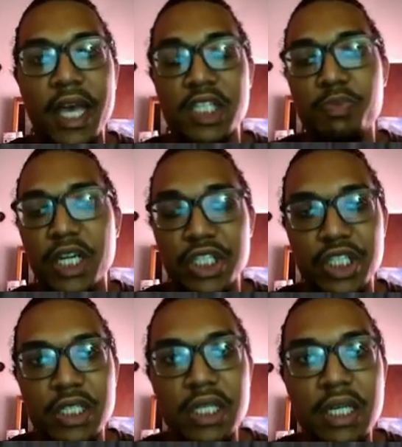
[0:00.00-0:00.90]

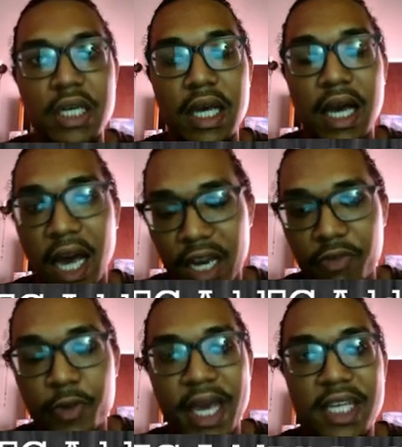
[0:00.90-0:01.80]
expression, and
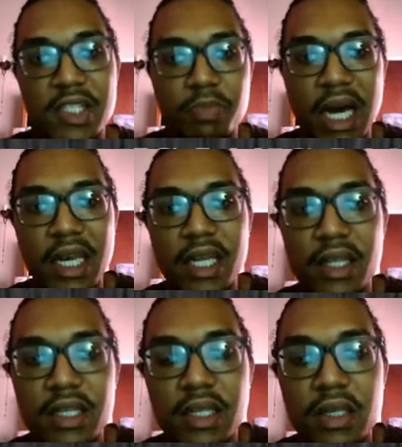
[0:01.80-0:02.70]
if we expand it,